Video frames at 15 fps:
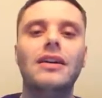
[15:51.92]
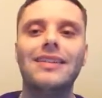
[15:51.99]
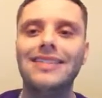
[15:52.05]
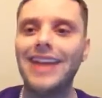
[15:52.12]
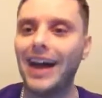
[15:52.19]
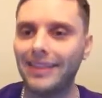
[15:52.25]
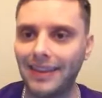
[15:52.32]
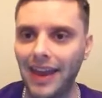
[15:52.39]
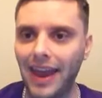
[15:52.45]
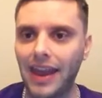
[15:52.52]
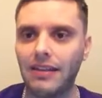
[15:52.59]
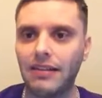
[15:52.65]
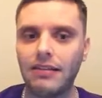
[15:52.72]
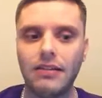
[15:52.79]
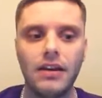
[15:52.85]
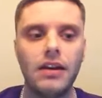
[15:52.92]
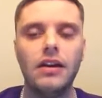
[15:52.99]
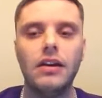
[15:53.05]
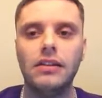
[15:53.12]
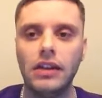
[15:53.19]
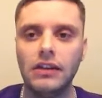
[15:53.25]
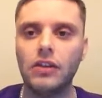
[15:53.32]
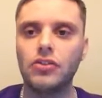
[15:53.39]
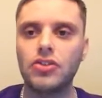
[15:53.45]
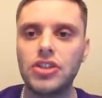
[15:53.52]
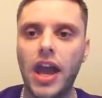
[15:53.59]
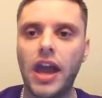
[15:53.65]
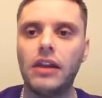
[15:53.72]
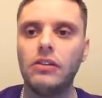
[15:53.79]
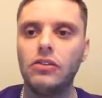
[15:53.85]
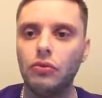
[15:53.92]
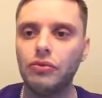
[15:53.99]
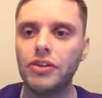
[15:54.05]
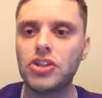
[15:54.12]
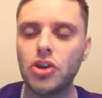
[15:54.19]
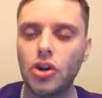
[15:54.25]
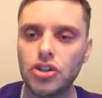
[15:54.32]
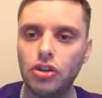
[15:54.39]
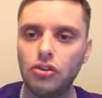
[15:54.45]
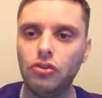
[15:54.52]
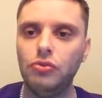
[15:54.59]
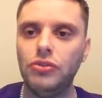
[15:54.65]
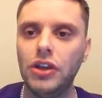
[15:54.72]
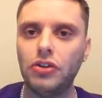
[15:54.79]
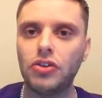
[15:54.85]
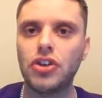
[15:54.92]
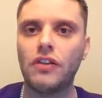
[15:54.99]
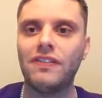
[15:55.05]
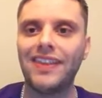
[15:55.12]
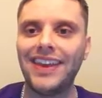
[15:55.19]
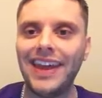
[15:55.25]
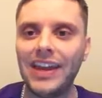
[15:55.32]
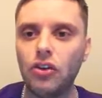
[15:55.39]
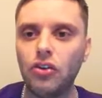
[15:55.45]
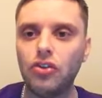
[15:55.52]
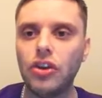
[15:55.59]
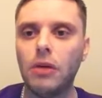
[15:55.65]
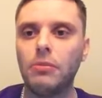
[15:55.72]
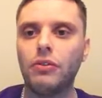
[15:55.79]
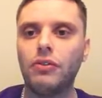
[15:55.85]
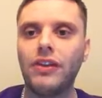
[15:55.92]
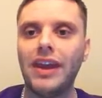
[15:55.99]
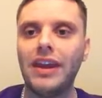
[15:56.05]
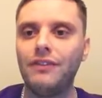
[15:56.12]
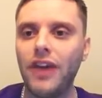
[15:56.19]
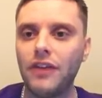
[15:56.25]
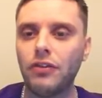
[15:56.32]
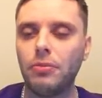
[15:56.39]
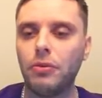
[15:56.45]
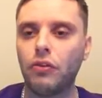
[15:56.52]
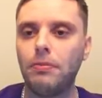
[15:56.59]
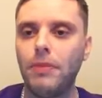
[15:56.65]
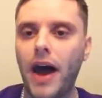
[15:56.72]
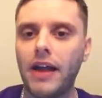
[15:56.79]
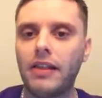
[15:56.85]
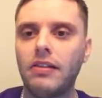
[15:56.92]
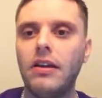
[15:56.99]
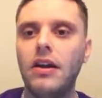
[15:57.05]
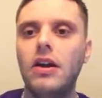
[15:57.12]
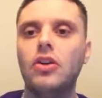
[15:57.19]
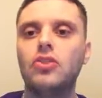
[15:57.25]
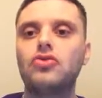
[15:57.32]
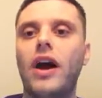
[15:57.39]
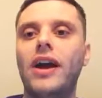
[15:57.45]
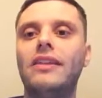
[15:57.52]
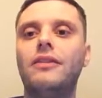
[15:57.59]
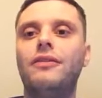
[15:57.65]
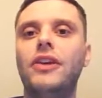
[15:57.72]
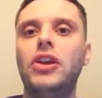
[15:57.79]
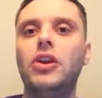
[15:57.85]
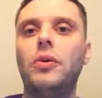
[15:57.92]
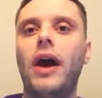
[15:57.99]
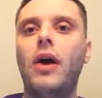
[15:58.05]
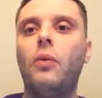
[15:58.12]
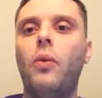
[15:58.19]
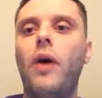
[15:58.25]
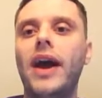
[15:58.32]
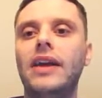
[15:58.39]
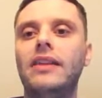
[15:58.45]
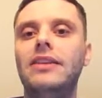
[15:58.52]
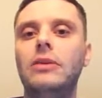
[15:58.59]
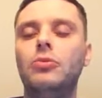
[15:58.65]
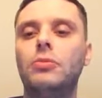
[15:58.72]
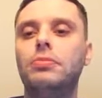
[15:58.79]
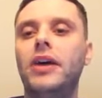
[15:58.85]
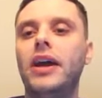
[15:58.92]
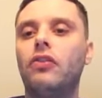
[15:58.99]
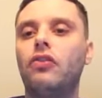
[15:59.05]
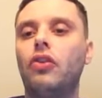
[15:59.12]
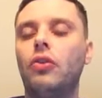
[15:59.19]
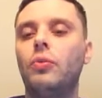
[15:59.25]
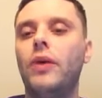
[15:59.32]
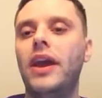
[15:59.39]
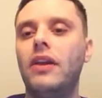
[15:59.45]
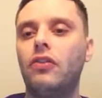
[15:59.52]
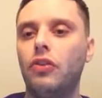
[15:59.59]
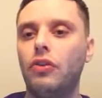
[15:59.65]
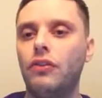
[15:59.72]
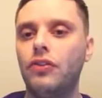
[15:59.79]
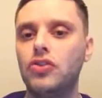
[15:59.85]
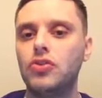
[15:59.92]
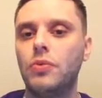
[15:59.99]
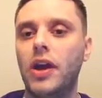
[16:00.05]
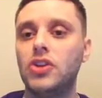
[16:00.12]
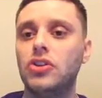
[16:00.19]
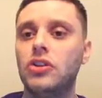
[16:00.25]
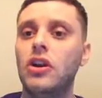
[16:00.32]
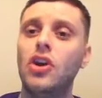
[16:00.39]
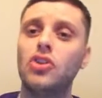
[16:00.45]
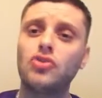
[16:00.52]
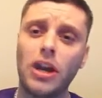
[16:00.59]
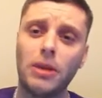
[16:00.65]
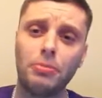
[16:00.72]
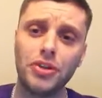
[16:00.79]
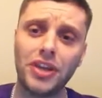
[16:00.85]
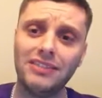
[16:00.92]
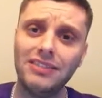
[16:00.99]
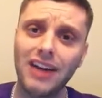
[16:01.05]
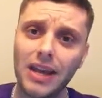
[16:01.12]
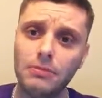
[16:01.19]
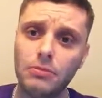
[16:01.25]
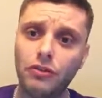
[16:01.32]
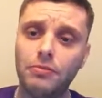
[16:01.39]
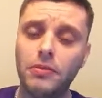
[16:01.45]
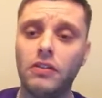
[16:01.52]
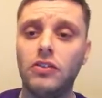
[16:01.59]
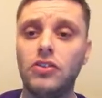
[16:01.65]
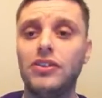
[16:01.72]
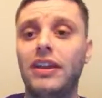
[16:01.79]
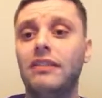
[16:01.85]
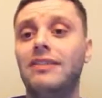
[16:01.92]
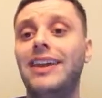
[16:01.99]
Not the case. You need to understand the research, the due diligence, the getting good numbers, getting favorable spots, trying to figure out why a team would play a certain way in a certain situation, trying to predict line movements to get